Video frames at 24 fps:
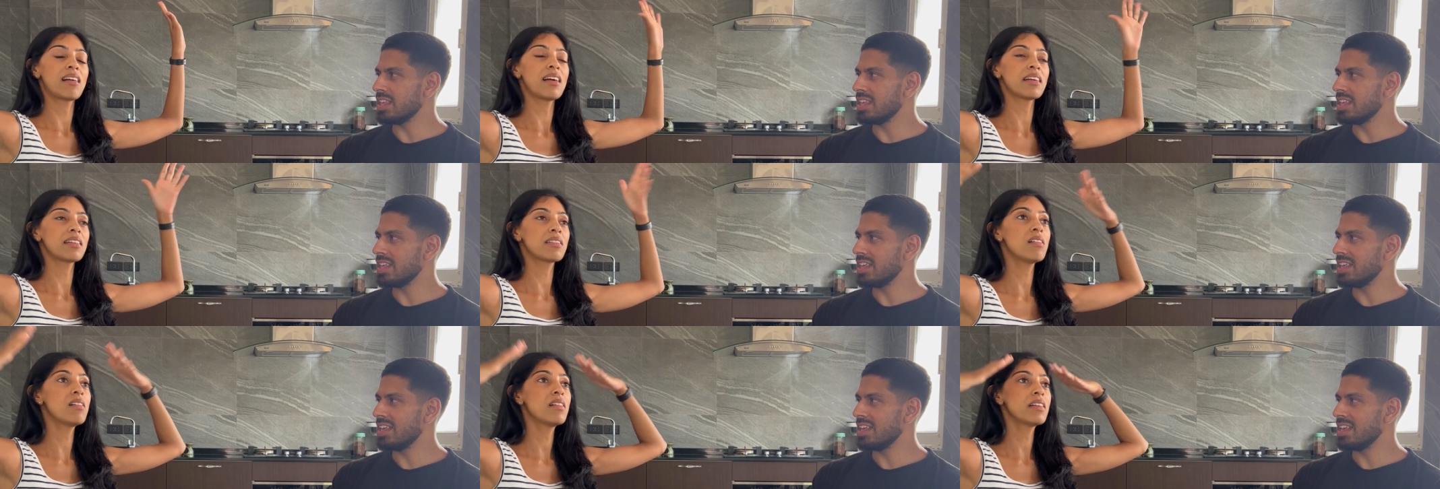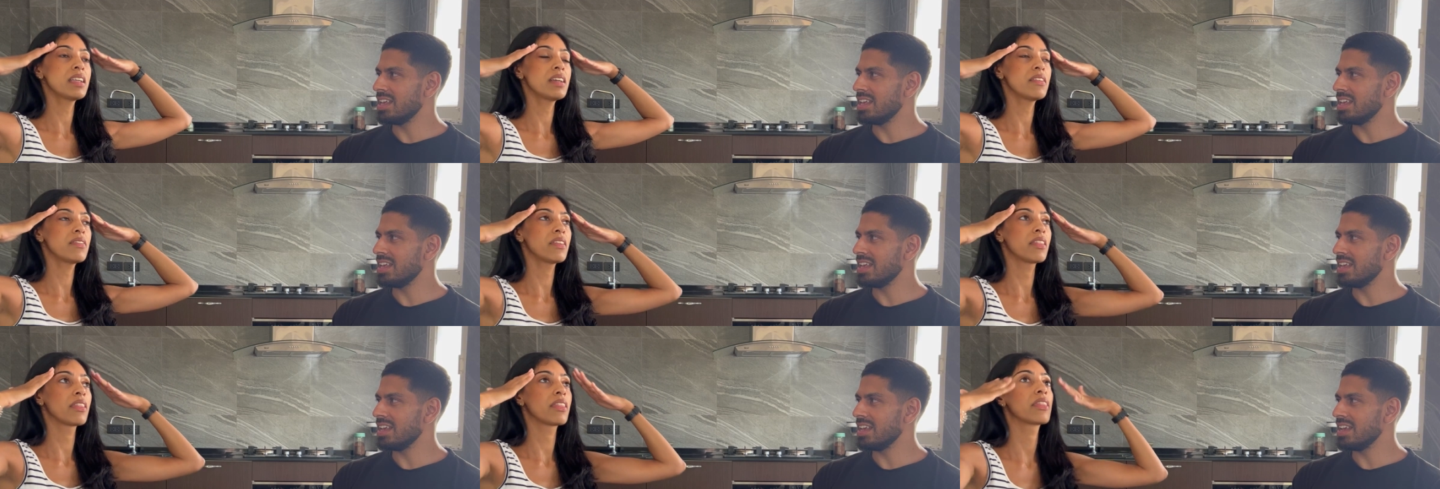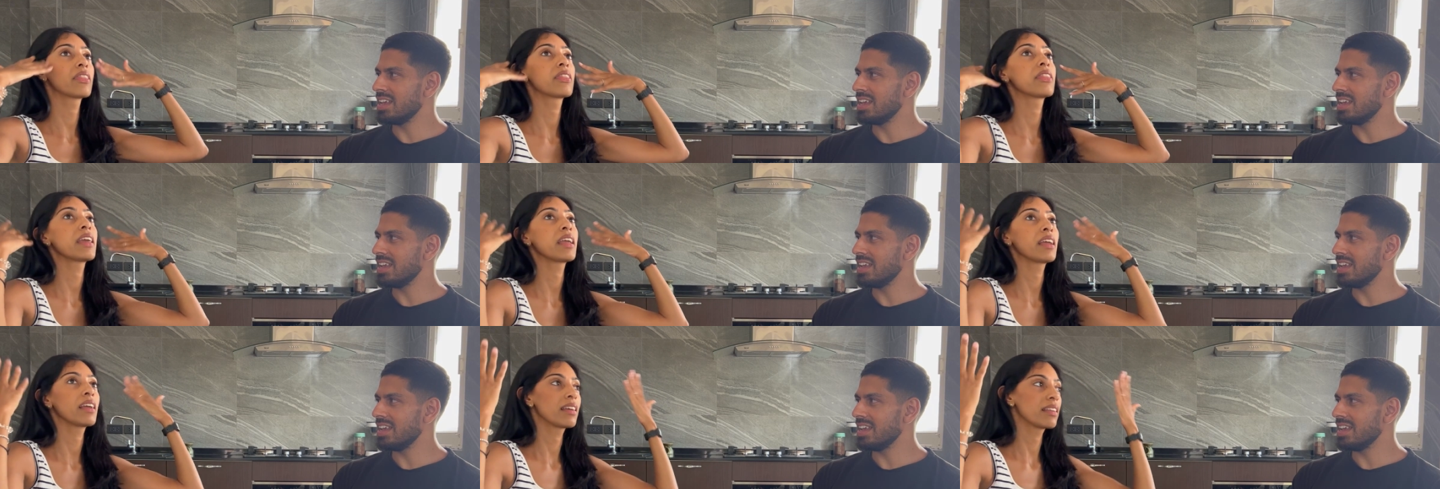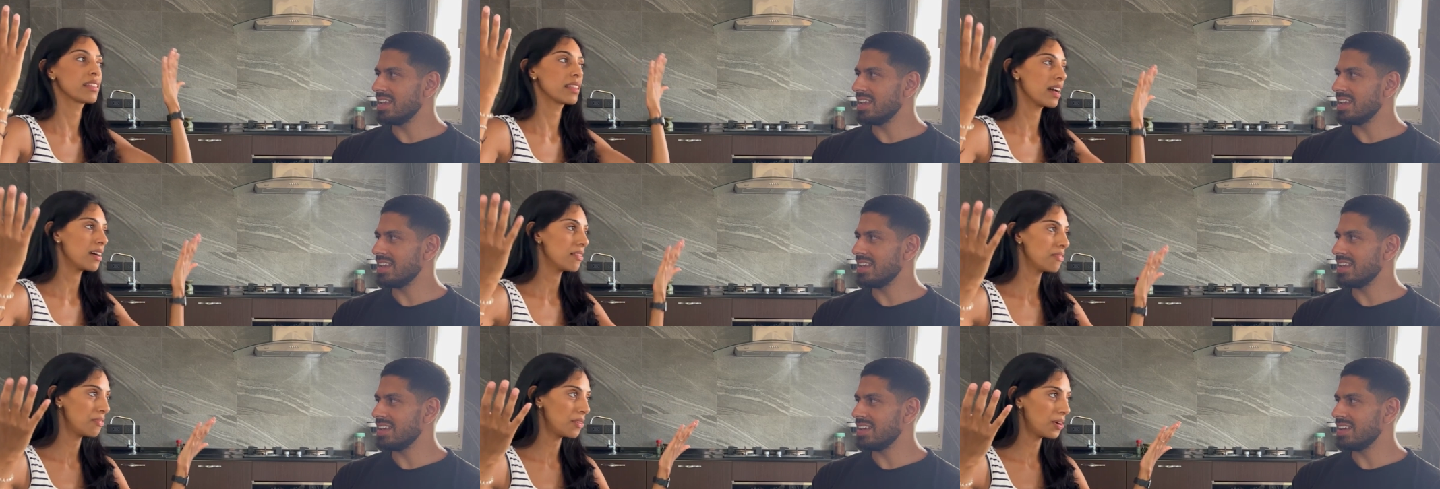Speaker 1: I can't even
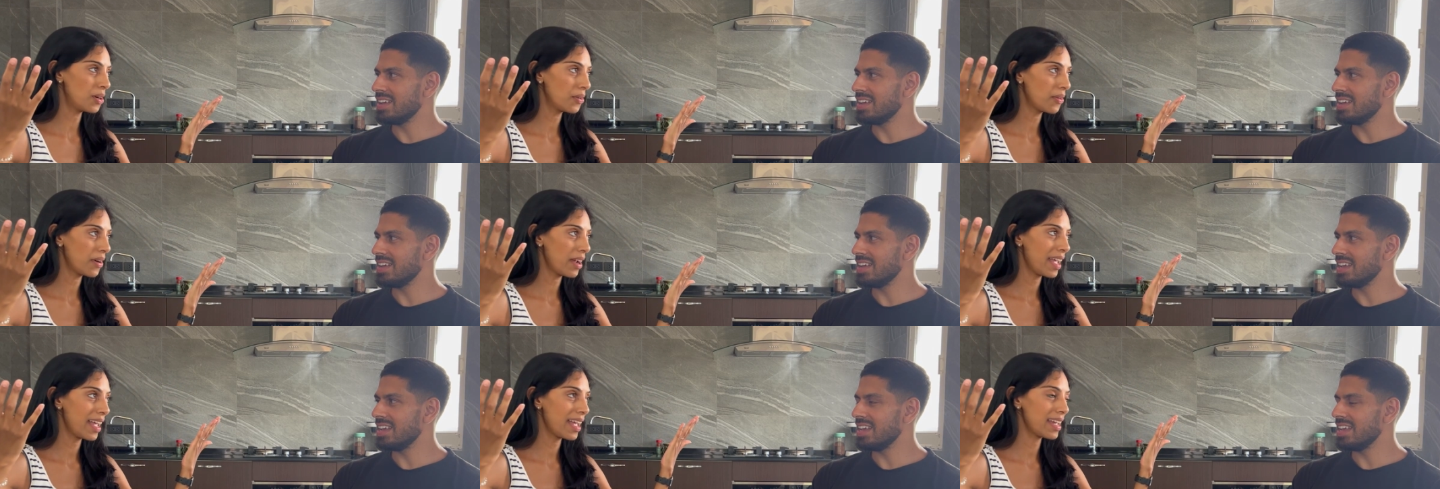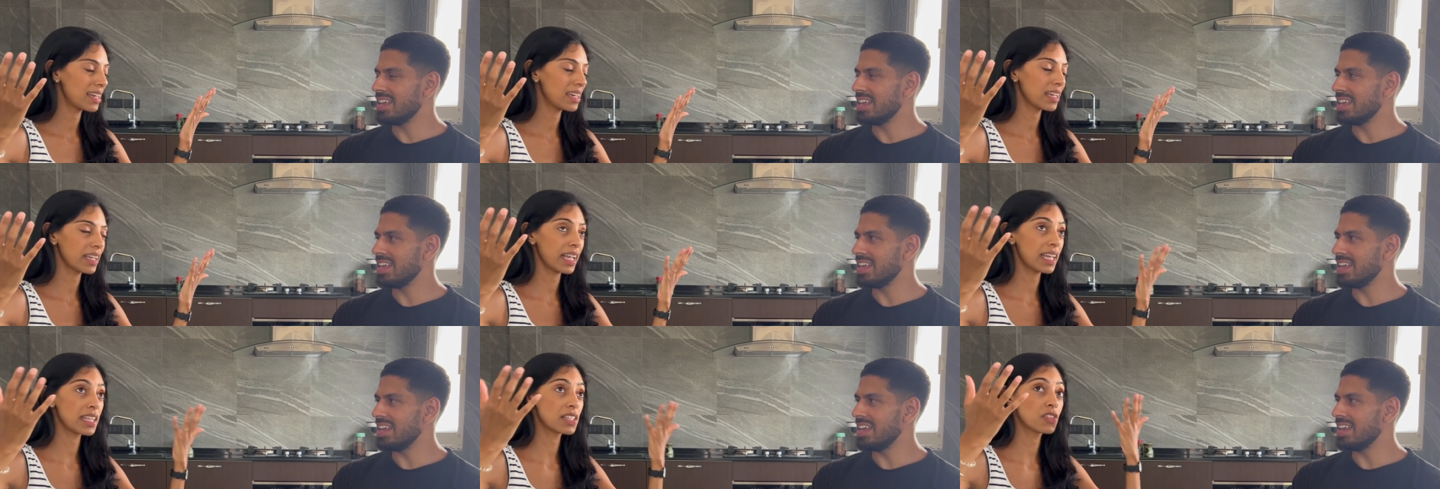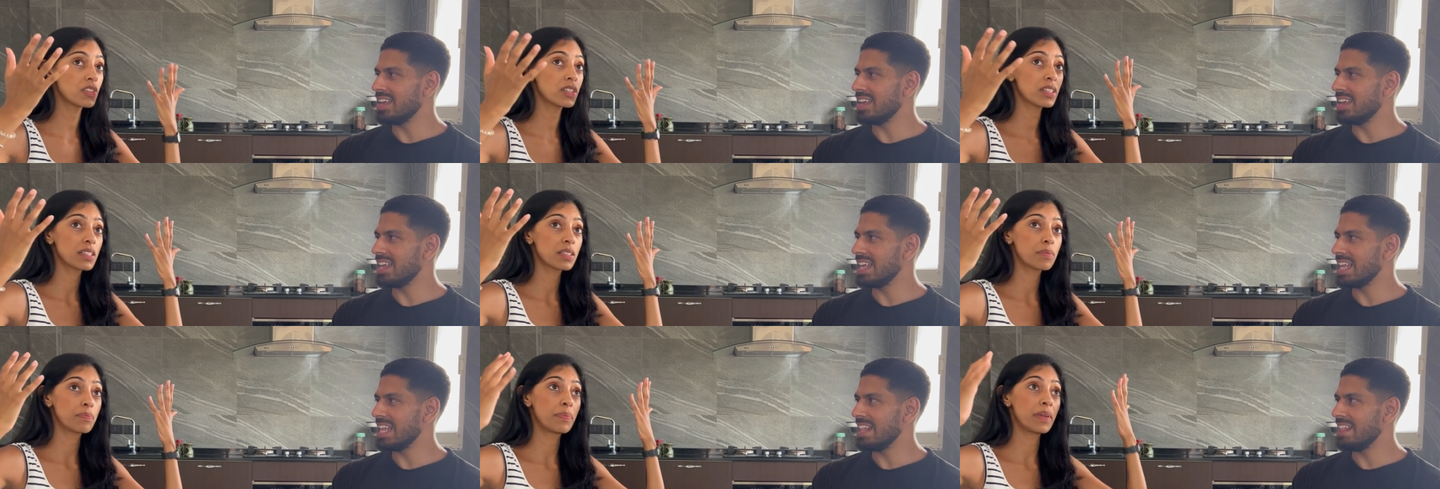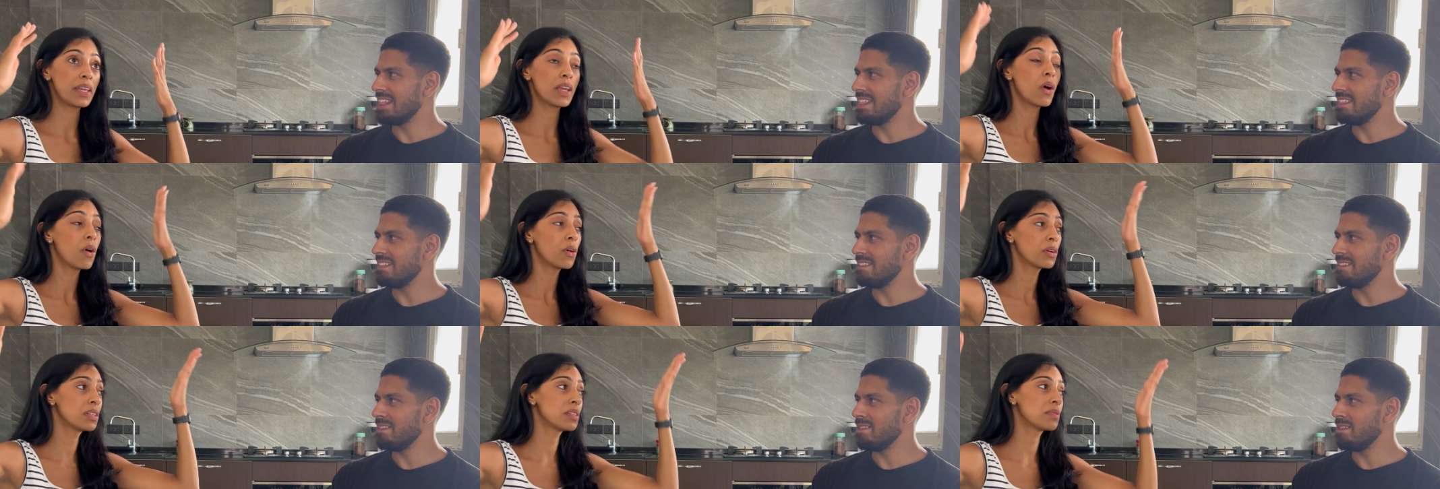think that far ahead. Like, it's just
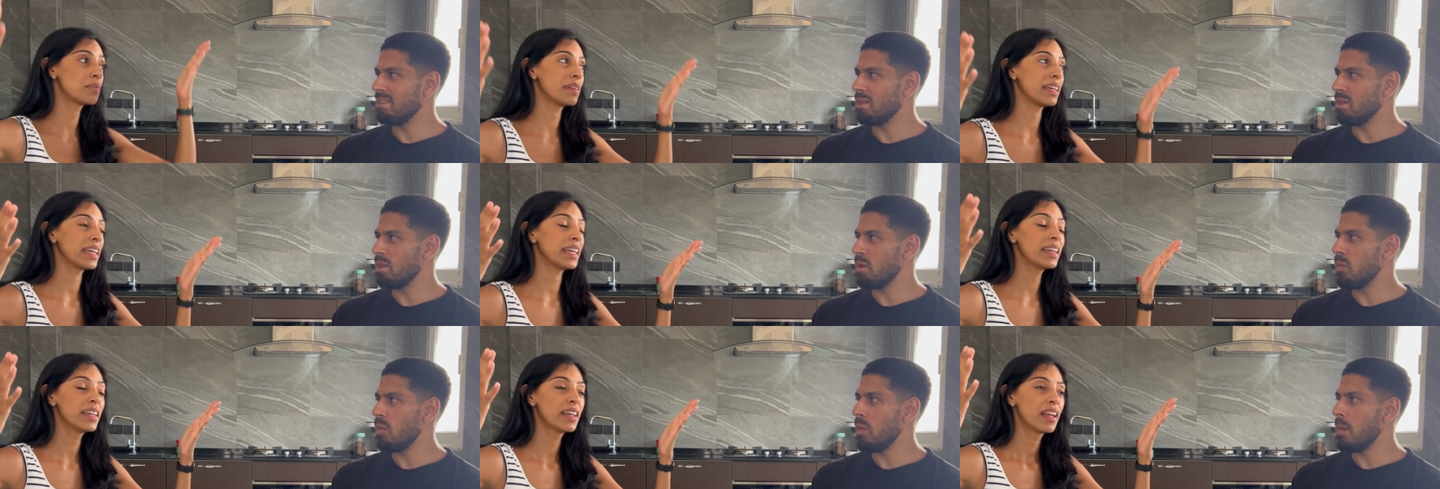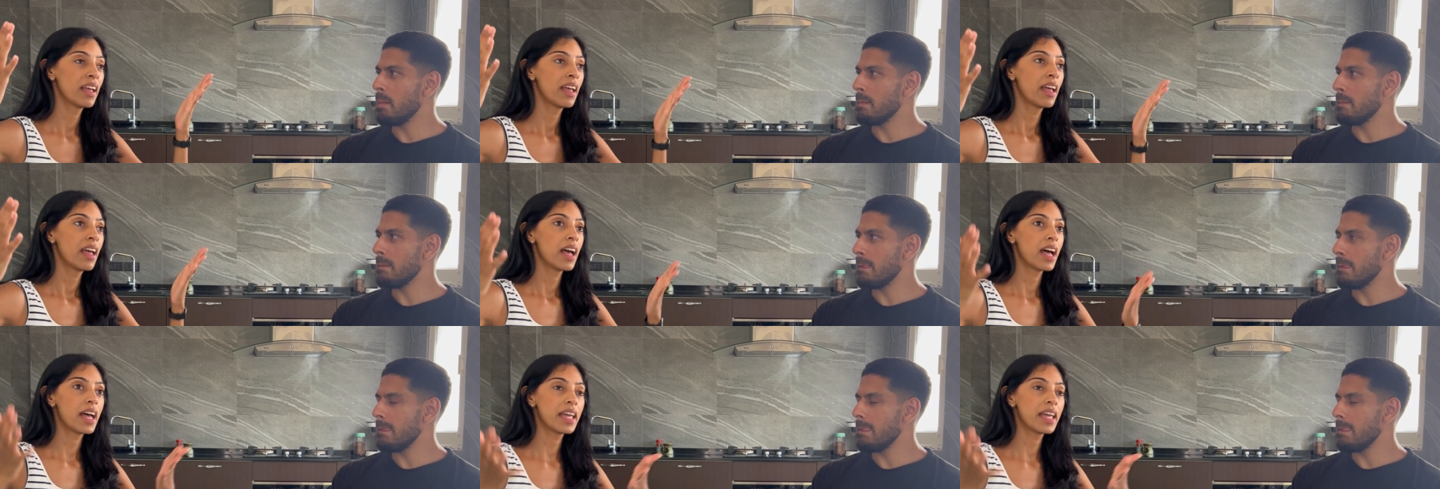beyond me.